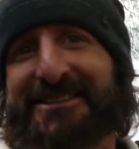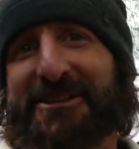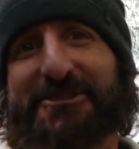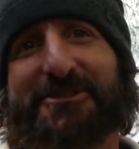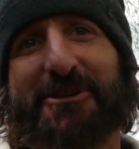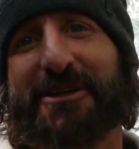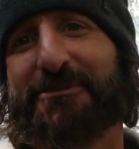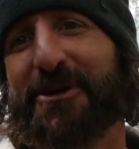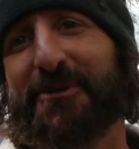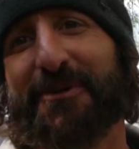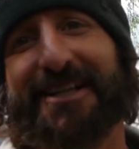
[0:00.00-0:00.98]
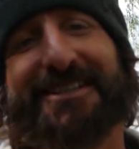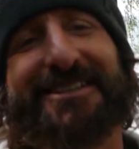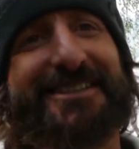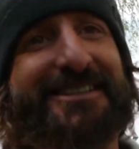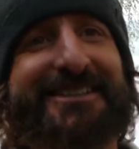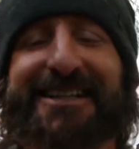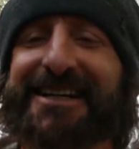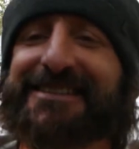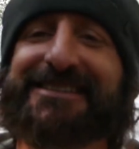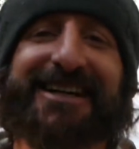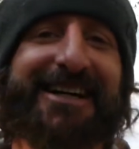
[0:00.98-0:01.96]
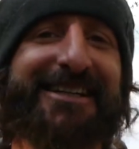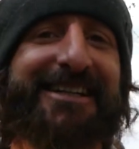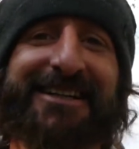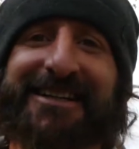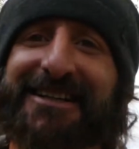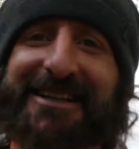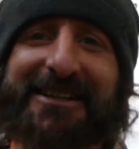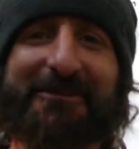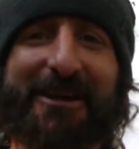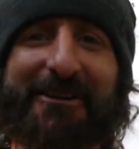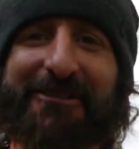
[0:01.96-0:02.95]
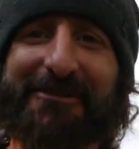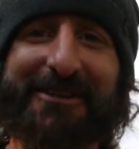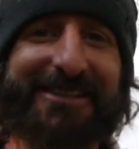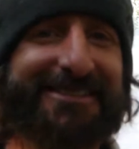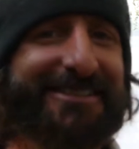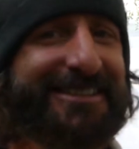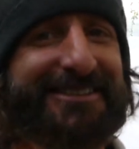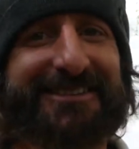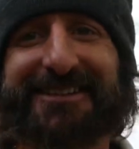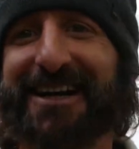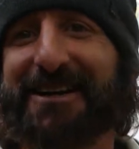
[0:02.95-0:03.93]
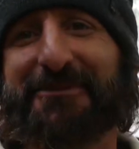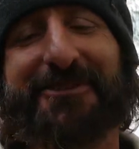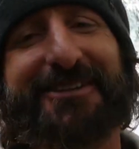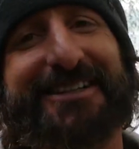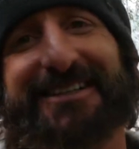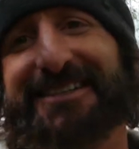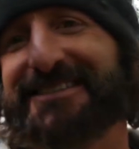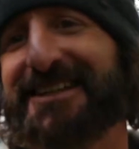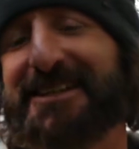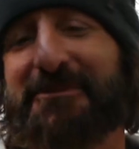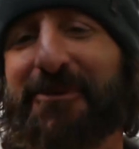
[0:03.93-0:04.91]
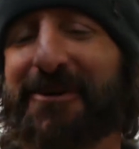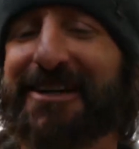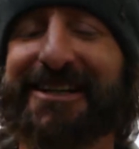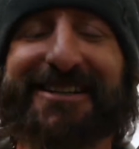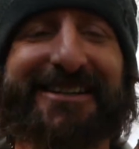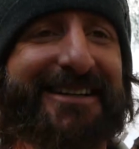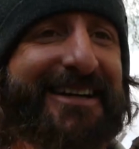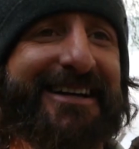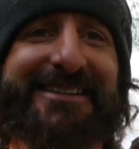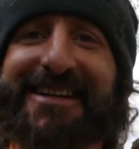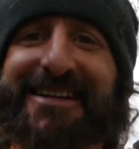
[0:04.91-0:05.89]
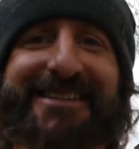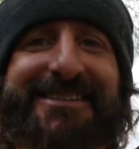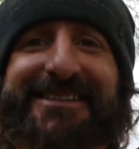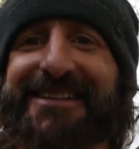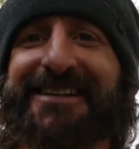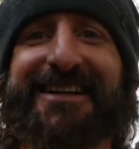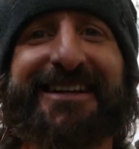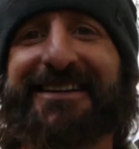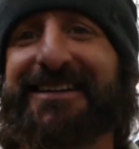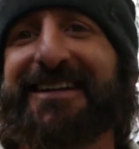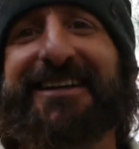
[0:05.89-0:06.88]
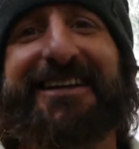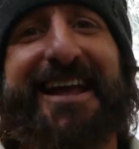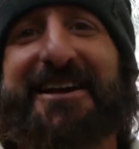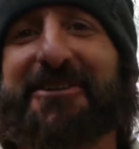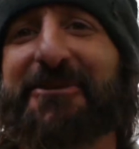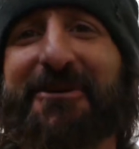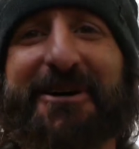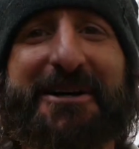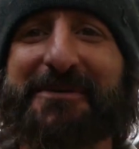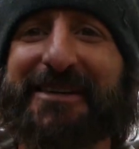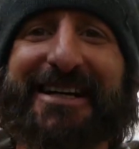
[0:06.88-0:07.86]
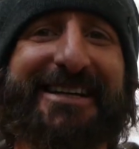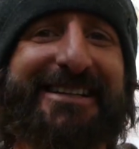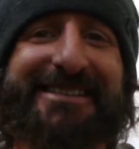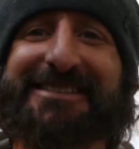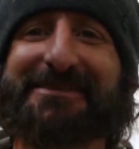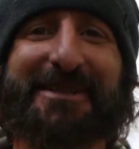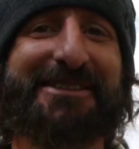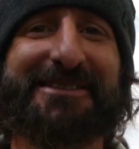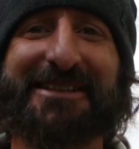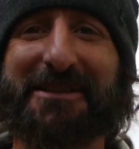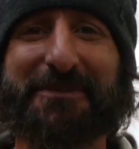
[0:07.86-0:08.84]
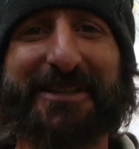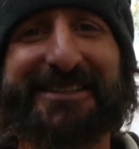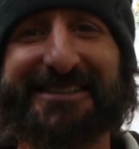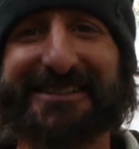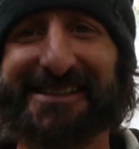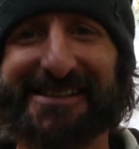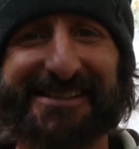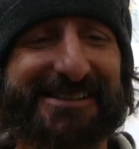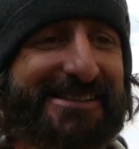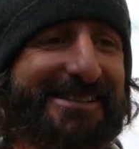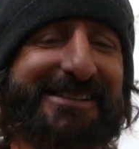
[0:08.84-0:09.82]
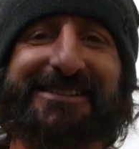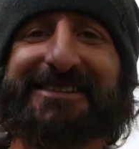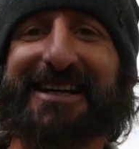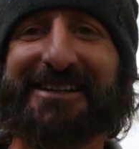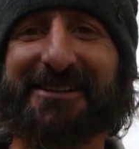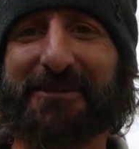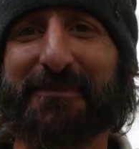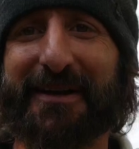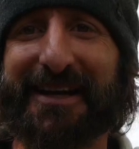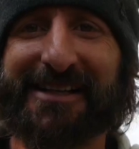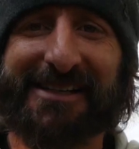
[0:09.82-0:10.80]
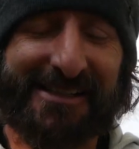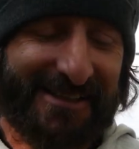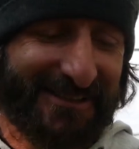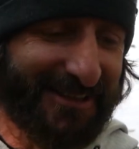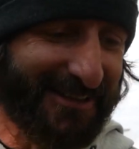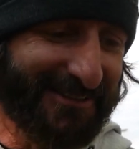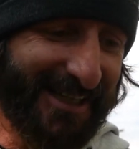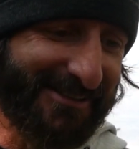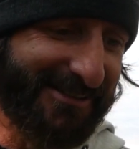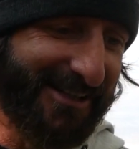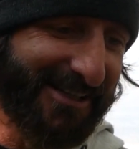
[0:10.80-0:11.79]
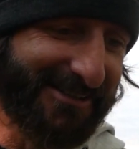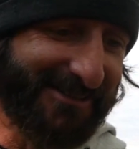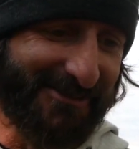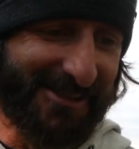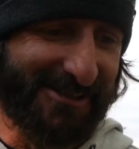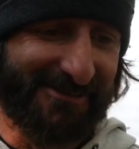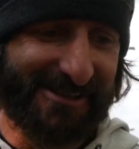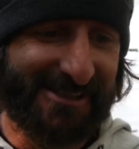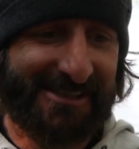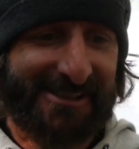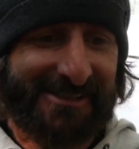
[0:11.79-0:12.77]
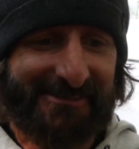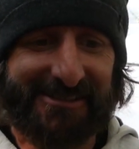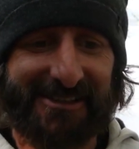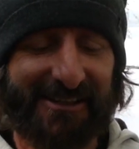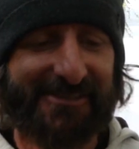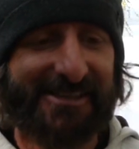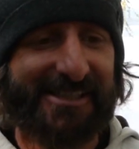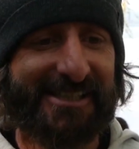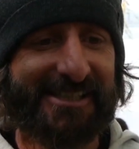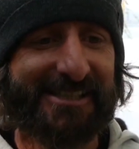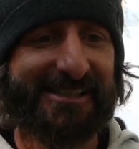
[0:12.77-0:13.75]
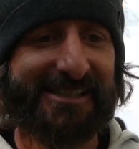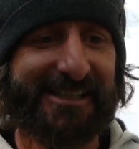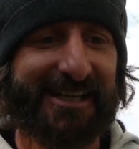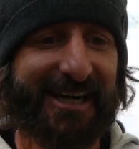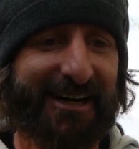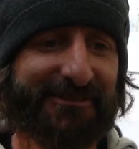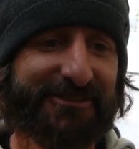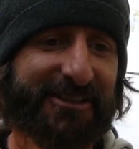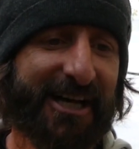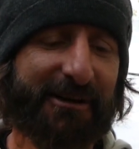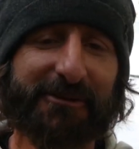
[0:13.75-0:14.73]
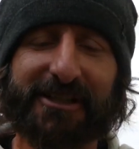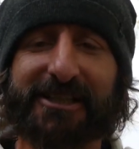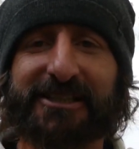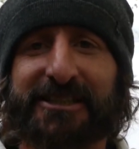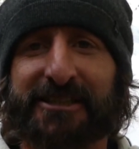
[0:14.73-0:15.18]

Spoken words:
no storm, no wind, you got sun. Either way for me, it's good. No kiteboarding in a sunny morning. It's you can't go wrong, man. Especially on the beach here in this little tiny little bay. So it's actually awesome. We're loving it here. So yeah, we're gonna